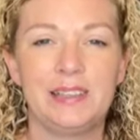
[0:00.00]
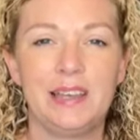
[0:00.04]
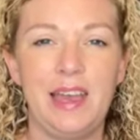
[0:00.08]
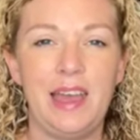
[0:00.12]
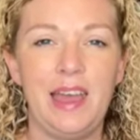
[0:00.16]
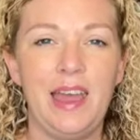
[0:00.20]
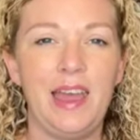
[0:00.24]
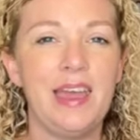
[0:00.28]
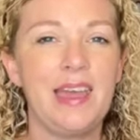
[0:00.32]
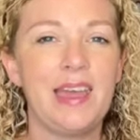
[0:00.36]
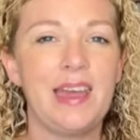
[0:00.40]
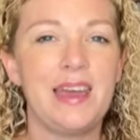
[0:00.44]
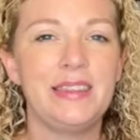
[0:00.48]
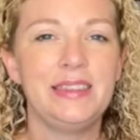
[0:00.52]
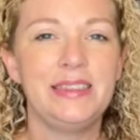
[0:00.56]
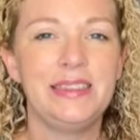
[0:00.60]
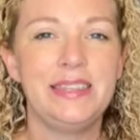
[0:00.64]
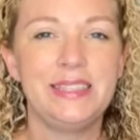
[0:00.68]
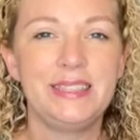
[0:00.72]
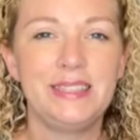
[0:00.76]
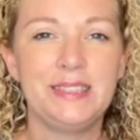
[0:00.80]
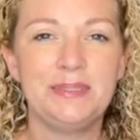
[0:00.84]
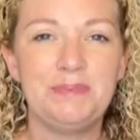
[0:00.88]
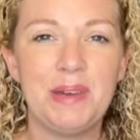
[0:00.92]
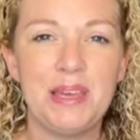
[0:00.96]
And
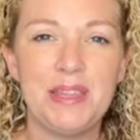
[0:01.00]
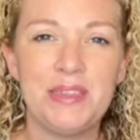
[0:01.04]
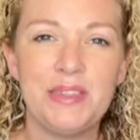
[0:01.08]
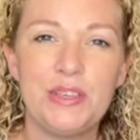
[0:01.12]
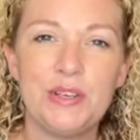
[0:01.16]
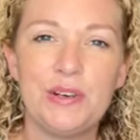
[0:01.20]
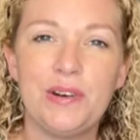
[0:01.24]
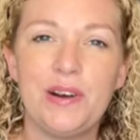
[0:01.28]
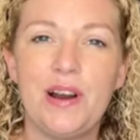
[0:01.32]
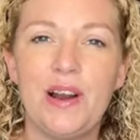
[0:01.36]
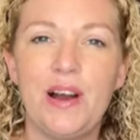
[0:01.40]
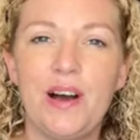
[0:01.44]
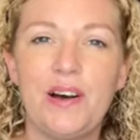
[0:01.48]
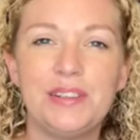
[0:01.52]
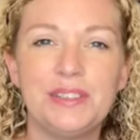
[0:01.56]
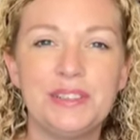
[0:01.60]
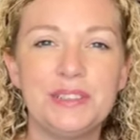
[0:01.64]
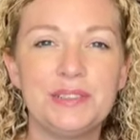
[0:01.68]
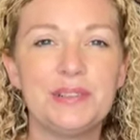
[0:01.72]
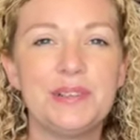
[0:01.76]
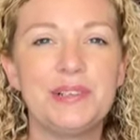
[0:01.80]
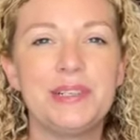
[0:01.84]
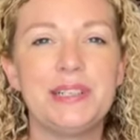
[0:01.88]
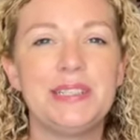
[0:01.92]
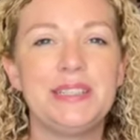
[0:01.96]
this month, you are
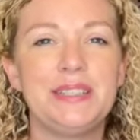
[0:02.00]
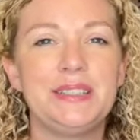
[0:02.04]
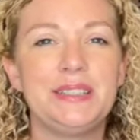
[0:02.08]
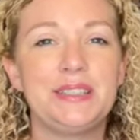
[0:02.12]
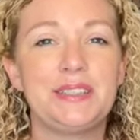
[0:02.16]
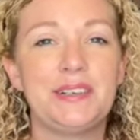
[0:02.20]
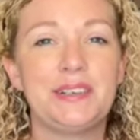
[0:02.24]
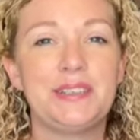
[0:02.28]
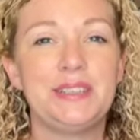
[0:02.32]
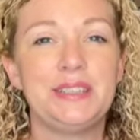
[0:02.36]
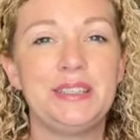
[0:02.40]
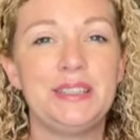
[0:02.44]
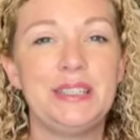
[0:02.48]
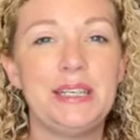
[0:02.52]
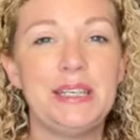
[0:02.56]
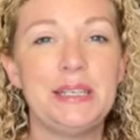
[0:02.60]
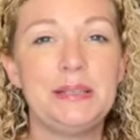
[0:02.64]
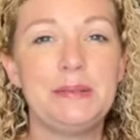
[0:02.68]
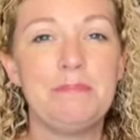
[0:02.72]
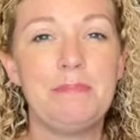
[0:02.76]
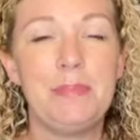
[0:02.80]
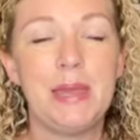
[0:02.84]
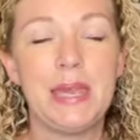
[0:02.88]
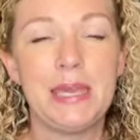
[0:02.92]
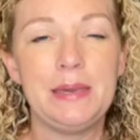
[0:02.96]
also going to start
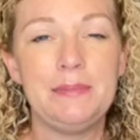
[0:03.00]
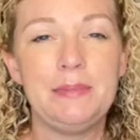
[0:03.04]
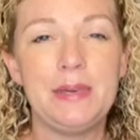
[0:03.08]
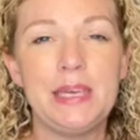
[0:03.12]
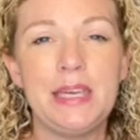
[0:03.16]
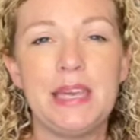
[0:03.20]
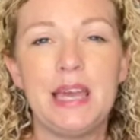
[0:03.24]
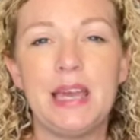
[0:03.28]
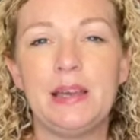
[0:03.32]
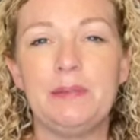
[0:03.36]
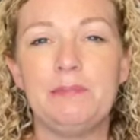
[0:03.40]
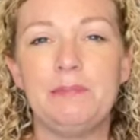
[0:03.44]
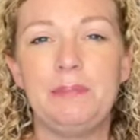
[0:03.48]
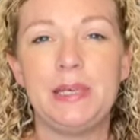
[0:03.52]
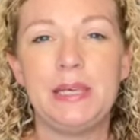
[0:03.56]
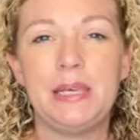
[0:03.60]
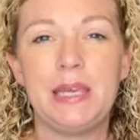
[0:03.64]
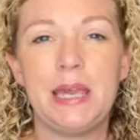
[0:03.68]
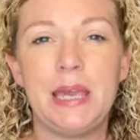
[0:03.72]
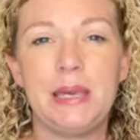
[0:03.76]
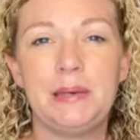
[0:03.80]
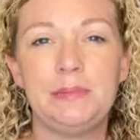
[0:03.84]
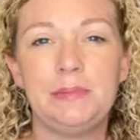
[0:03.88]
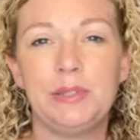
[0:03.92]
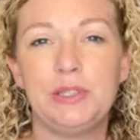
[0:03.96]
seeing baby
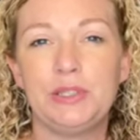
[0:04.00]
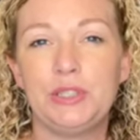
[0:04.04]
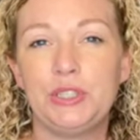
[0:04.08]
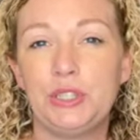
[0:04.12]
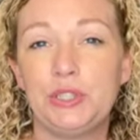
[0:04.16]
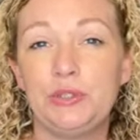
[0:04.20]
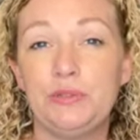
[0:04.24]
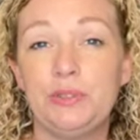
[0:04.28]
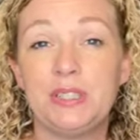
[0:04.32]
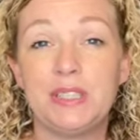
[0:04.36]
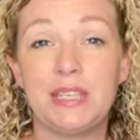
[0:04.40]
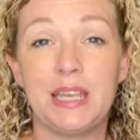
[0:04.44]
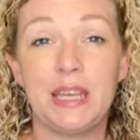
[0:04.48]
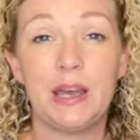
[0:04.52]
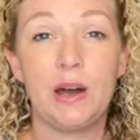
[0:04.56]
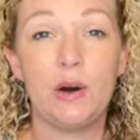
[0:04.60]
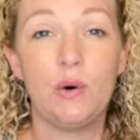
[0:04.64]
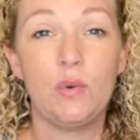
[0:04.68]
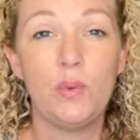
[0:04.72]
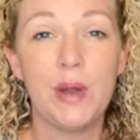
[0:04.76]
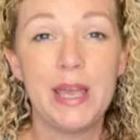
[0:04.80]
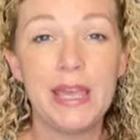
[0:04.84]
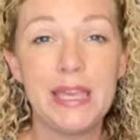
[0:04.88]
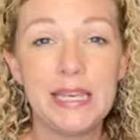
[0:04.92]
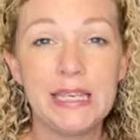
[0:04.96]
be able to stay
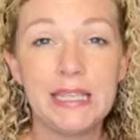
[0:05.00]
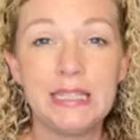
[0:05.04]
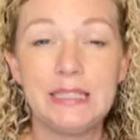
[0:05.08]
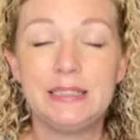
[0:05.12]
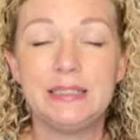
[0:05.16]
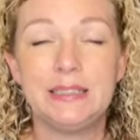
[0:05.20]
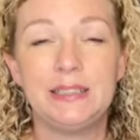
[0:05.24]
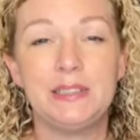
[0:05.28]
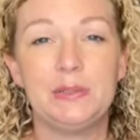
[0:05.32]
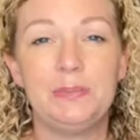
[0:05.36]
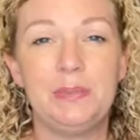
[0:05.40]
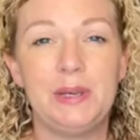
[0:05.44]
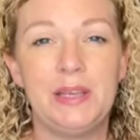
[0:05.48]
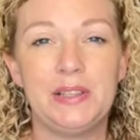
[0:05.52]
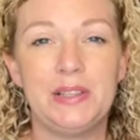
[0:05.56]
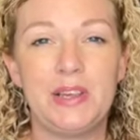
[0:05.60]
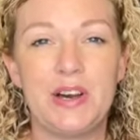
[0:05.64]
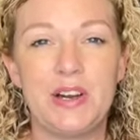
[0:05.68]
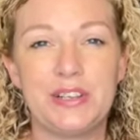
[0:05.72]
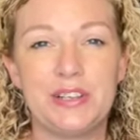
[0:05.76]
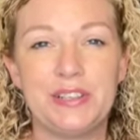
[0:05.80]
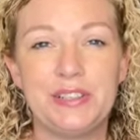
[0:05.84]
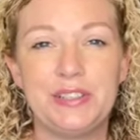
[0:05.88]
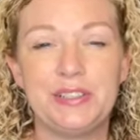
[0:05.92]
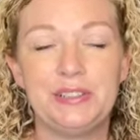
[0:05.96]
awake a little bit
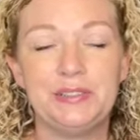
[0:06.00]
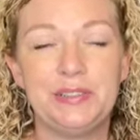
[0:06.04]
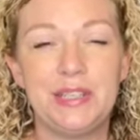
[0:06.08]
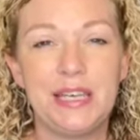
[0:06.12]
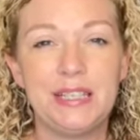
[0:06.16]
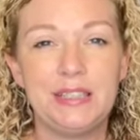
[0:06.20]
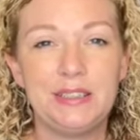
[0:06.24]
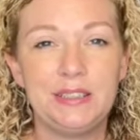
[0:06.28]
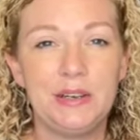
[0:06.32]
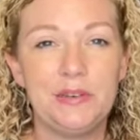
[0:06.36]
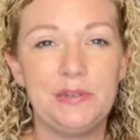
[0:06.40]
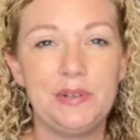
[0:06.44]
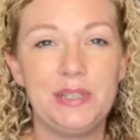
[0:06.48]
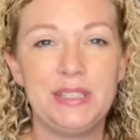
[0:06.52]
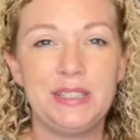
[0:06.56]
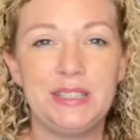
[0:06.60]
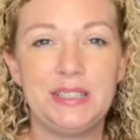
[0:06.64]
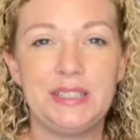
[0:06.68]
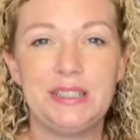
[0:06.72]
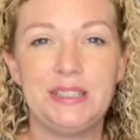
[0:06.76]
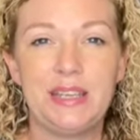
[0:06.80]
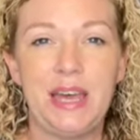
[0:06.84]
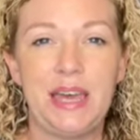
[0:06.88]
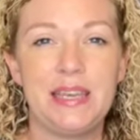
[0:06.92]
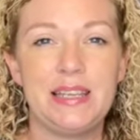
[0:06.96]
longer. So that's always
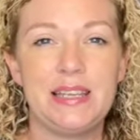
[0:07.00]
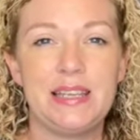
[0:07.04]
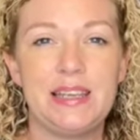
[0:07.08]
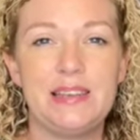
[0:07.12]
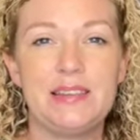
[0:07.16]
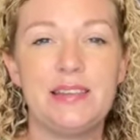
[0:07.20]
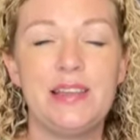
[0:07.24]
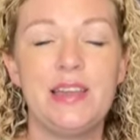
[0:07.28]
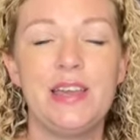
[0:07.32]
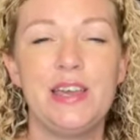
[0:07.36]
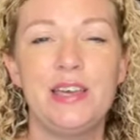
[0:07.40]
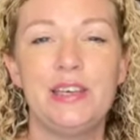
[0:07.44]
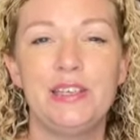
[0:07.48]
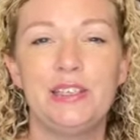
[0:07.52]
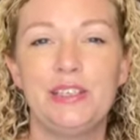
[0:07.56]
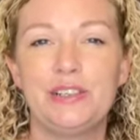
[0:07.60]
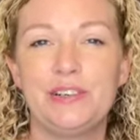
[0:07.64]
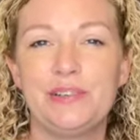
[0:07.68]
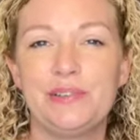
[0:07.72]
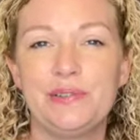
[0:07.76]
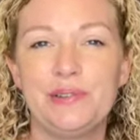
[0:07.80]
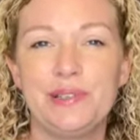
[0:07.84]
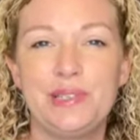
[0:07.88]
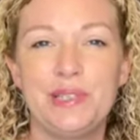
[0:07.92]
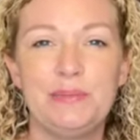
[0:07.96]
exciting. You're
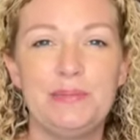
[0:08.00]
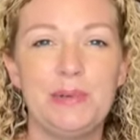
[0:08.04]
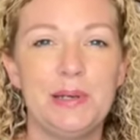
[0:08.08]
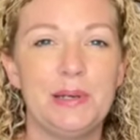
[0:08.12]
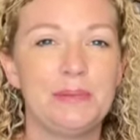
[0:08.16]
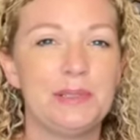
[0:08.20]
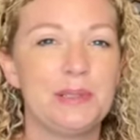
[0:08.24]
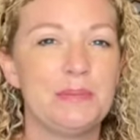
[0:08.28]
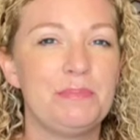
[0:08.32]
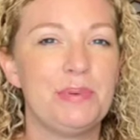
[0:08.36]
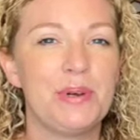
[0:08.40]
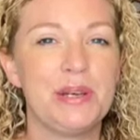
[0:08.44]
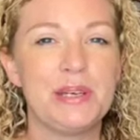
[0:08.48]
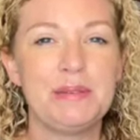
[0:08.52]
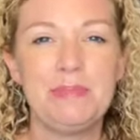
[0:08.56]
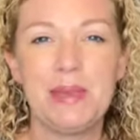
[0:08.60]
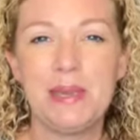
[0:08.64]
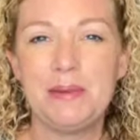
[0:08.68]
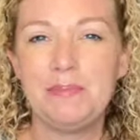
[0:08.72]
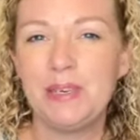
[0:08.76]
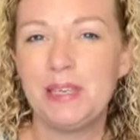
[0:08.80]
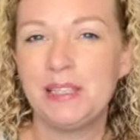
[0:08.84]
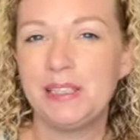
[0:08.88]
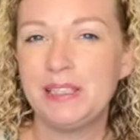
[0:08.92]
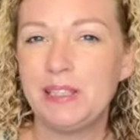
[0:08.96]
going to be able to bring
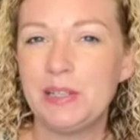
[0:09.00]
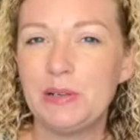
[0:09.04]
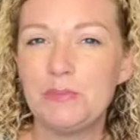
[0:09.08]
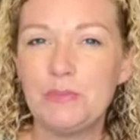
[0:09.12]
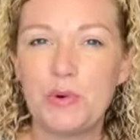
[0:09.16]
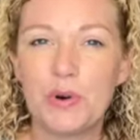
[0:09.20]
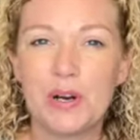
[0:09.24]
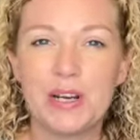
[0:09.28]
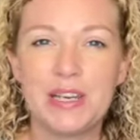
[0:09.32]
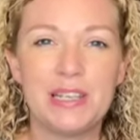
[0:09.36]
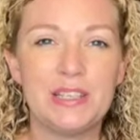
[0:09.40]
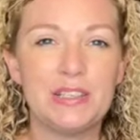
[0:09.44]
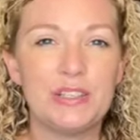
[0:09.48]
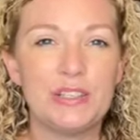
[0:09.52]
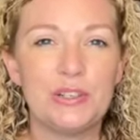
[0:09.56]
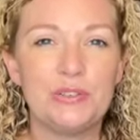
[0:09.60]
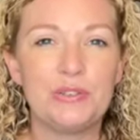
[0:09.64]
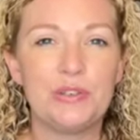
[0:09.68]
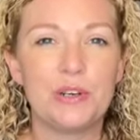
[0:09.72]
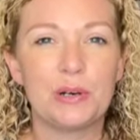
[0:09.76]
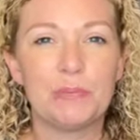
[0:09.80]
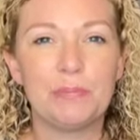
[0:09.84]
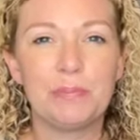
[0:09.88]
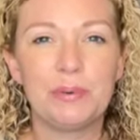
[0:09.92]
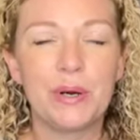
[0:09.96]
baby a little more into
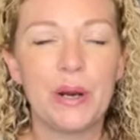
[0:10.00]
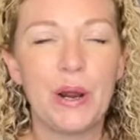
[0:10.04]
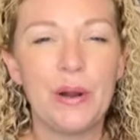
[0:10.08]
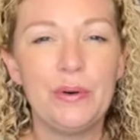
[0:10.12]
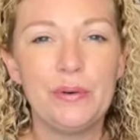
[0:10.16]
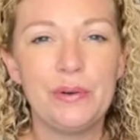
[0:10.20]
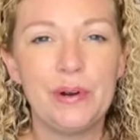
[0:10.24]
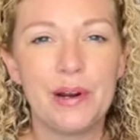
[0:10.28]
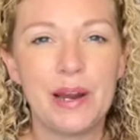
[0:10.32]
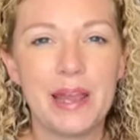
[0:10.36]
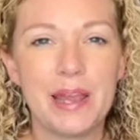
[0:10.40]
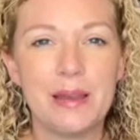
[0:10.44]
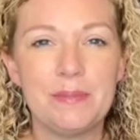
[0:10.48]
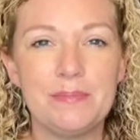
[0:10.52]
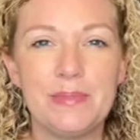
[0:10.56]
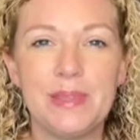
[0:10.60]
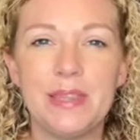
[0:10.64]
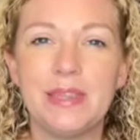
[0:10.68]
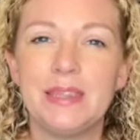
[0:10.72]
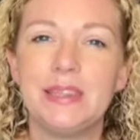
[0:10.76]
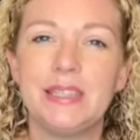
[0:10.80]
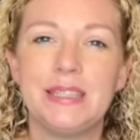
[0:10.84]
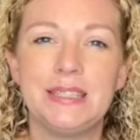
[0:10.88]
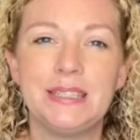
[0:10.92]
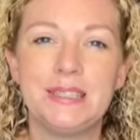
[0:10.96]
your
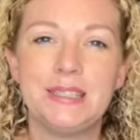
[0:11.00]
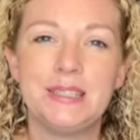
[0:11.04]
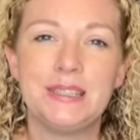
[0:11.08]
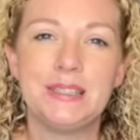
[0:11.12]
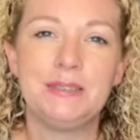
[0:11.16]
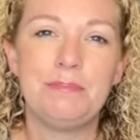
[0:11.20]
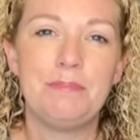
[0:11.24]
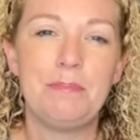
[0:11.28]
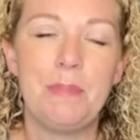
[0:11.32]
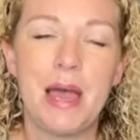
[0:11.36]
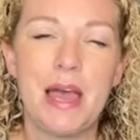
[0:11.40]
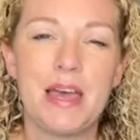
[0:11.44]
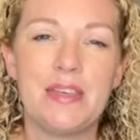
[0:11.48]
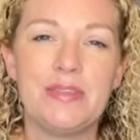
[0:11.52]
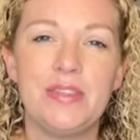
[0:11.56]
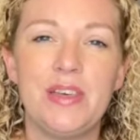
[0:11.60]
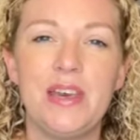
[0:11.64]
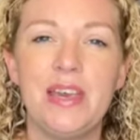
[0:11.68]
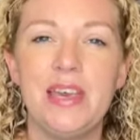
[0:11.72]
program this month.